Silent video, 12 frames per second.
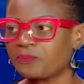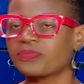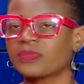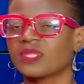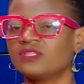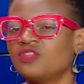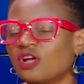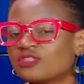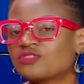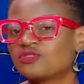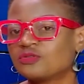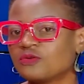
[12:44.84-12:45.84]
not
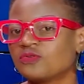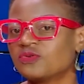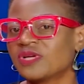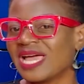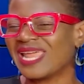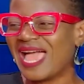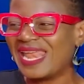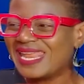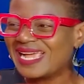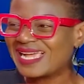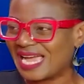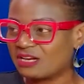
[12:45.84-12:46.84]
to get
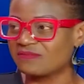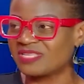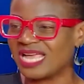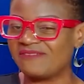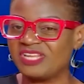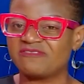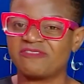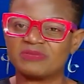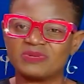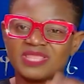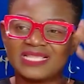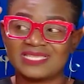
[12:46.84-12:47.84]
any kind of side effect,
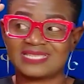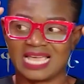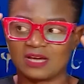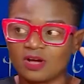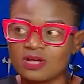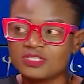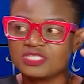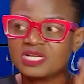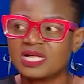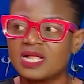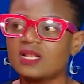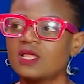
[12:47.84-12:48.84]
whether it is
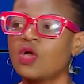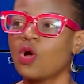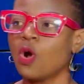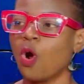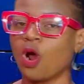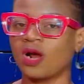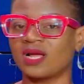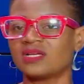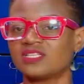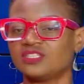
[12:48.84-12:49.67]
psychological or,